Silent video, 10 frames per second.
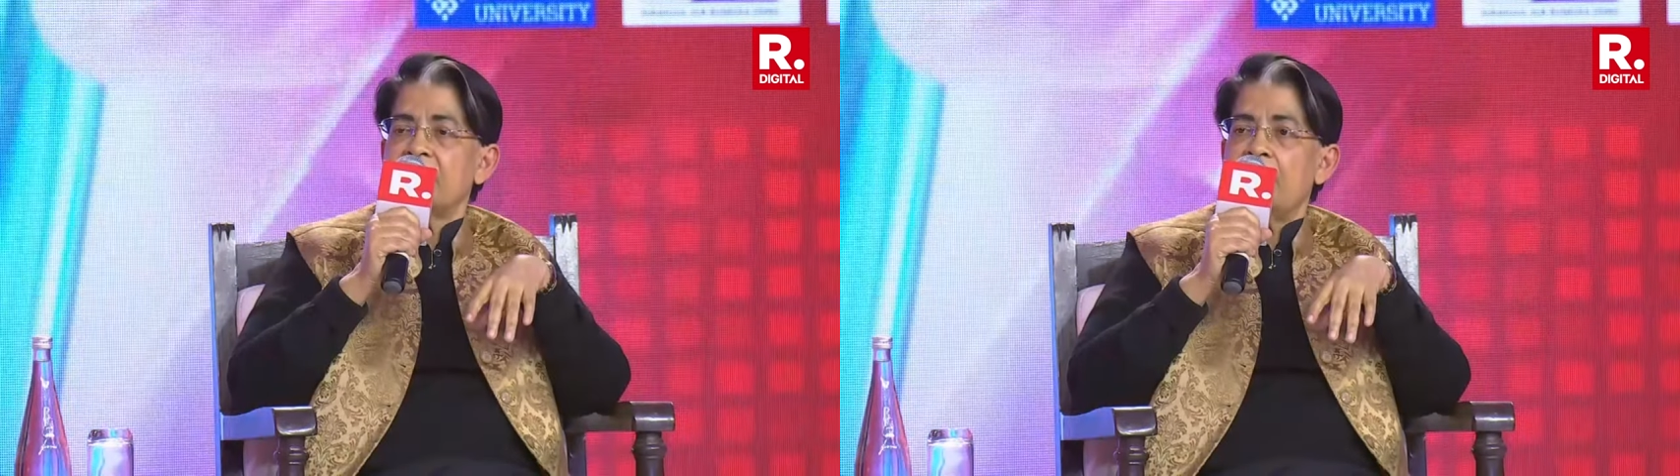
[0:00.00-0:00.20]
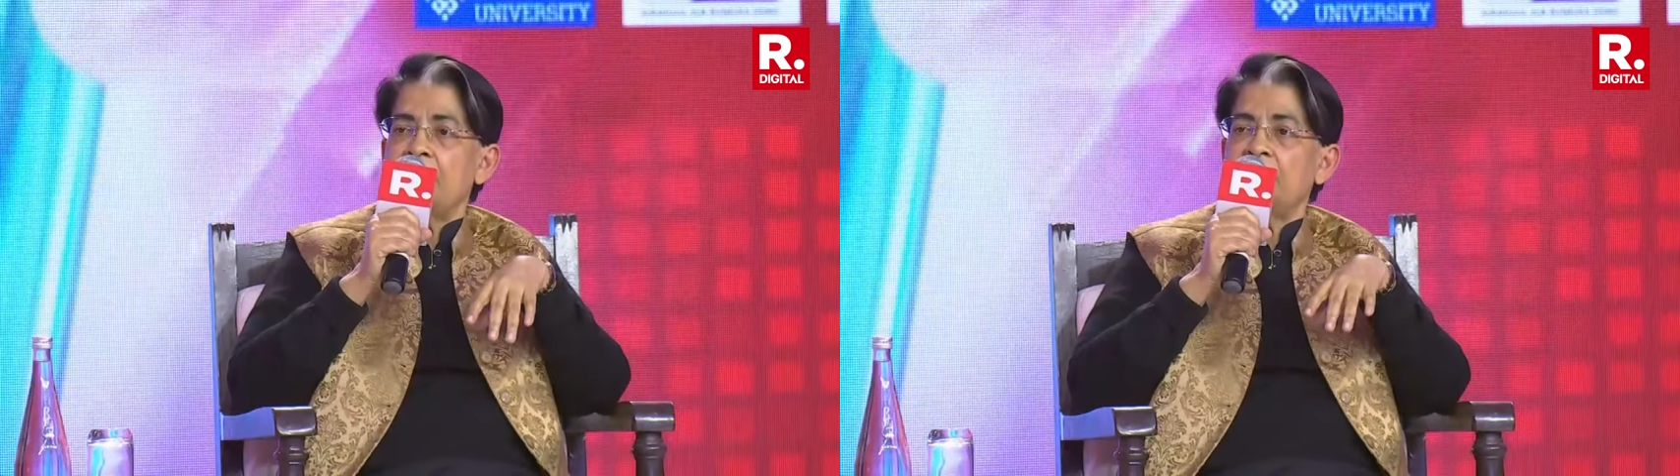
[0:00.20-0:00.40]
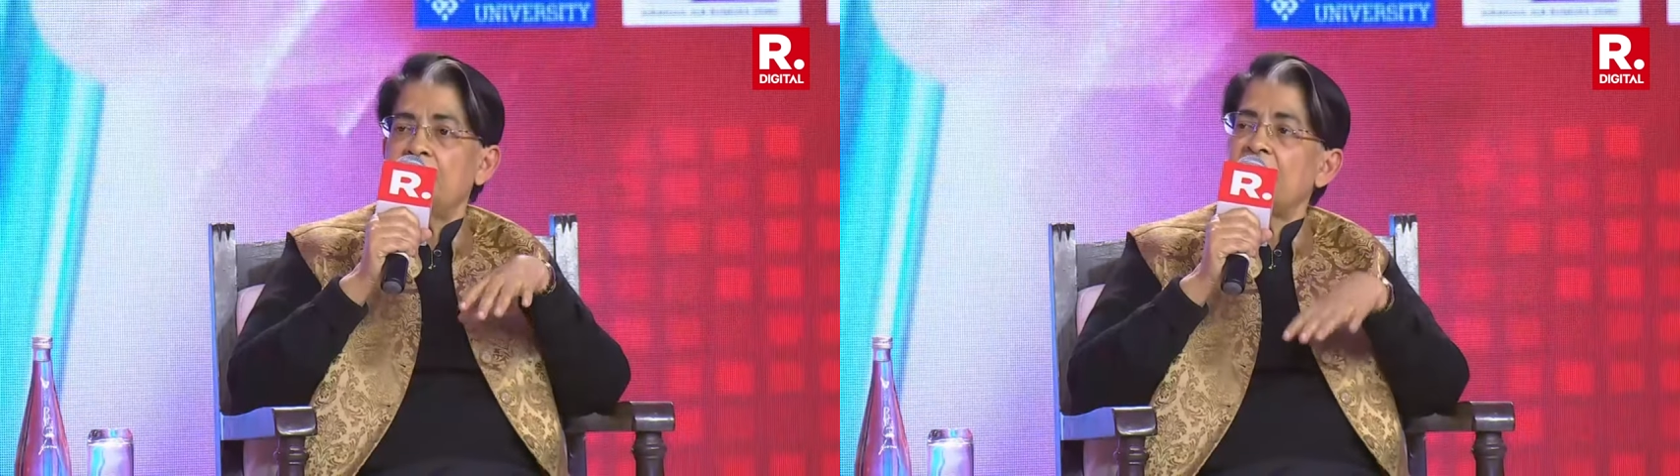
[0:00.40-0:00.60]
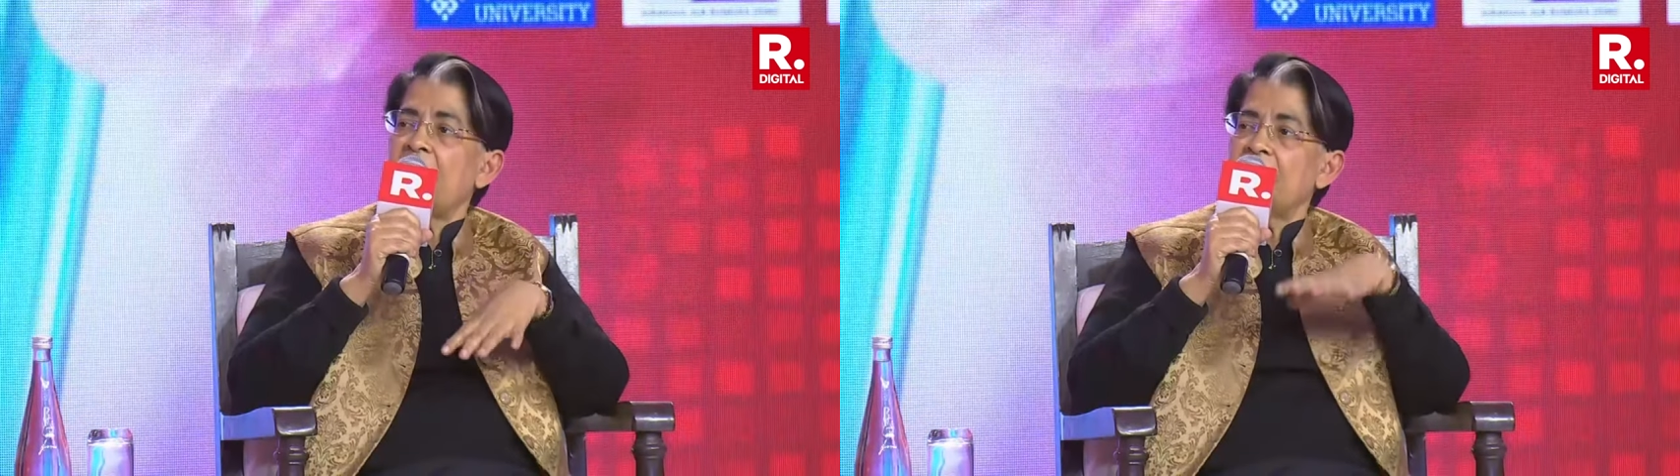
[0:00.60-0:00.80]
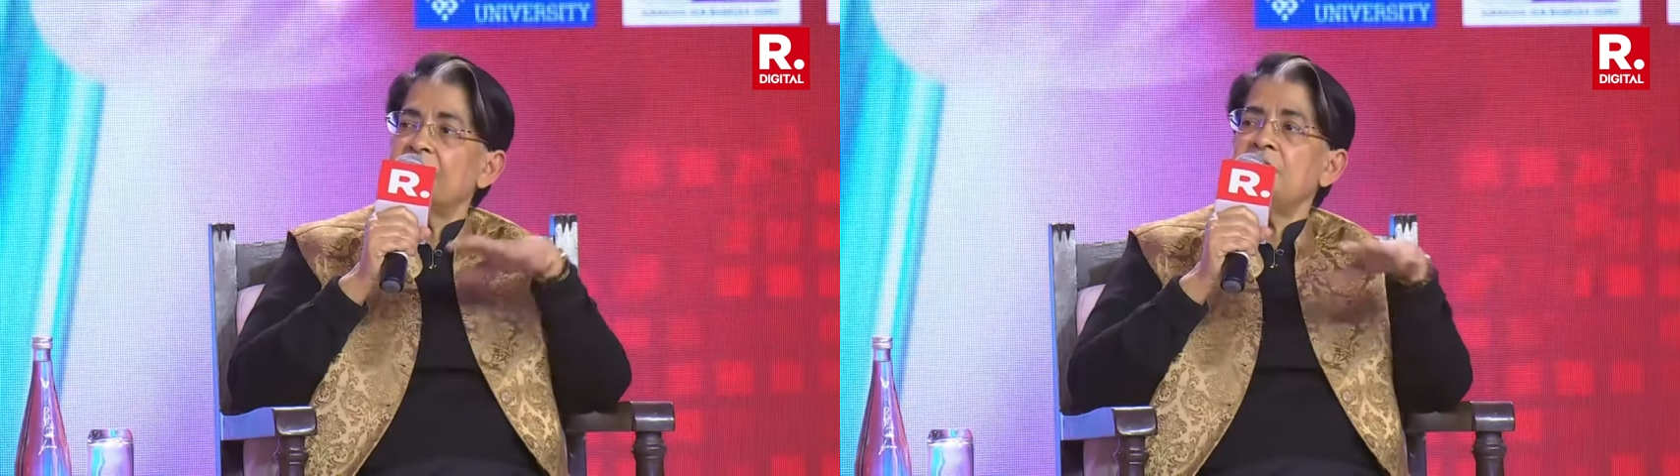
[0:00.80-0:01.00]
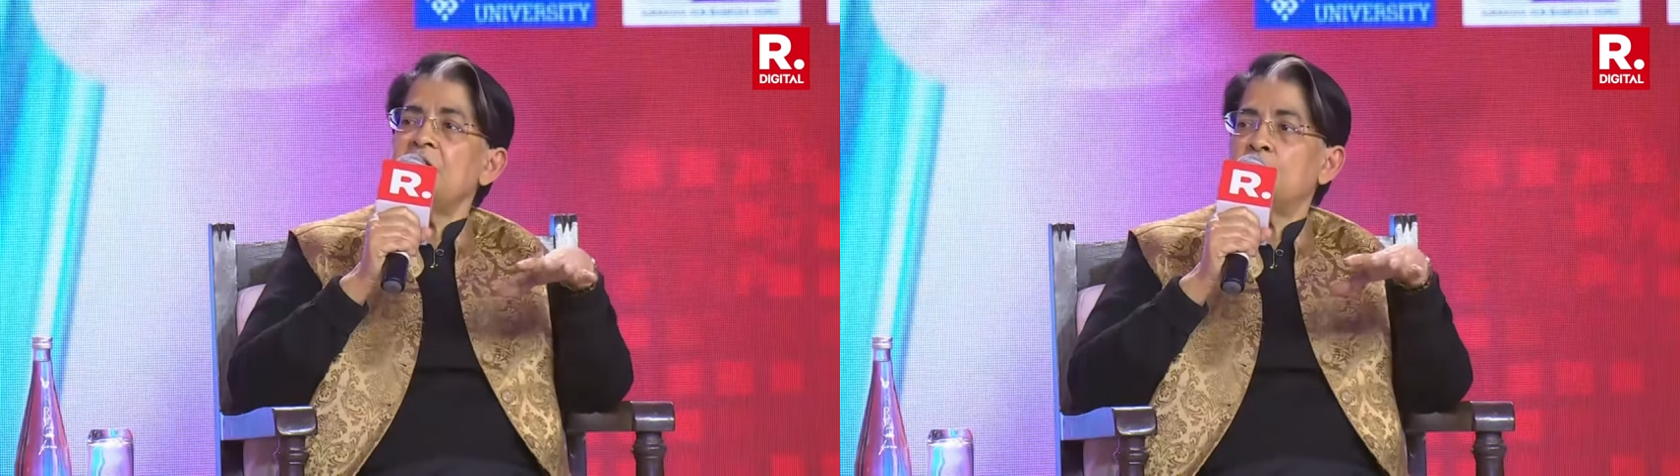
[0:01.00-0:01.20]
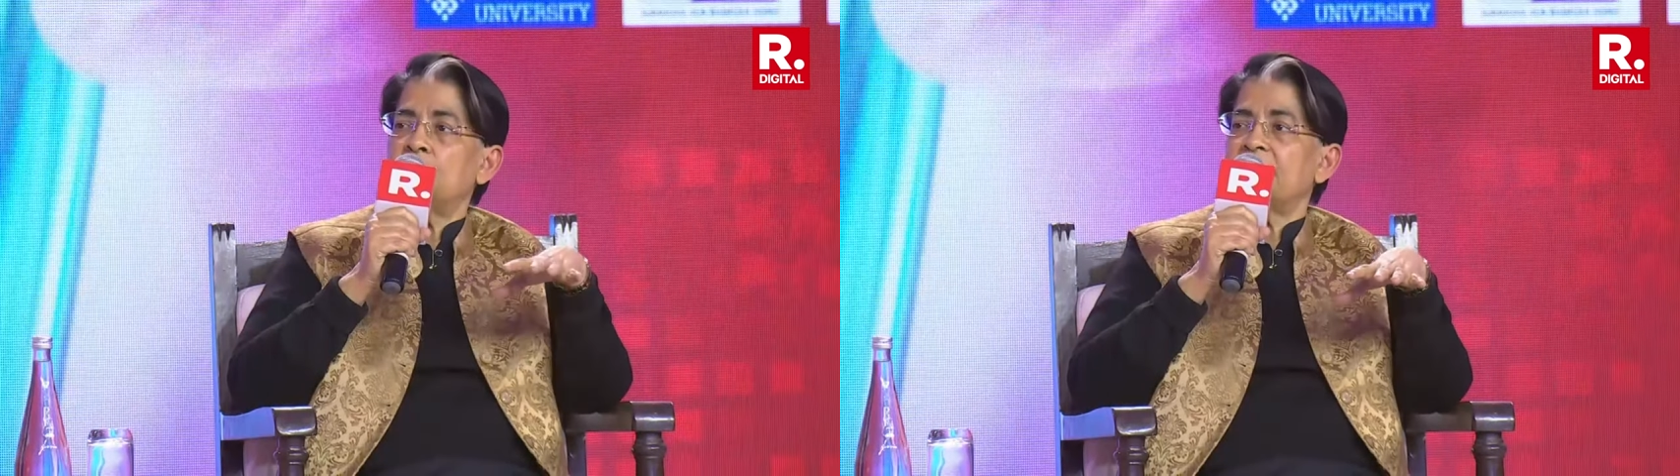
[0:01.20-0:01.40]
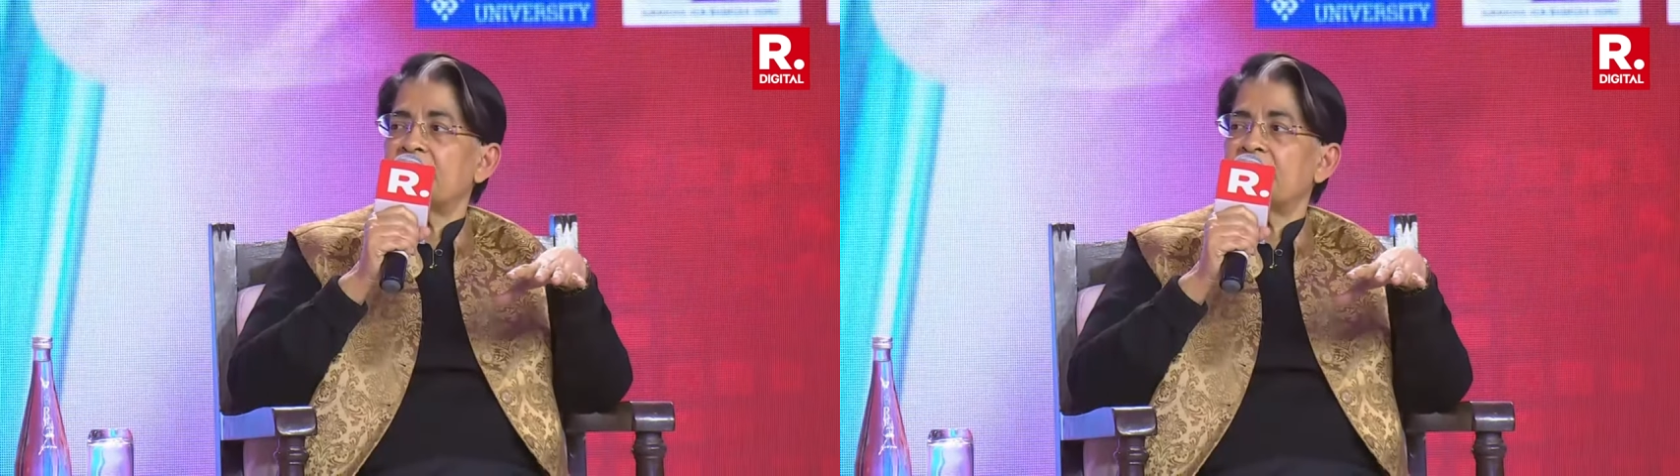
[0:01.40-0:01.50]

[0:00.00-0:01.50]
I mean, we will have an equal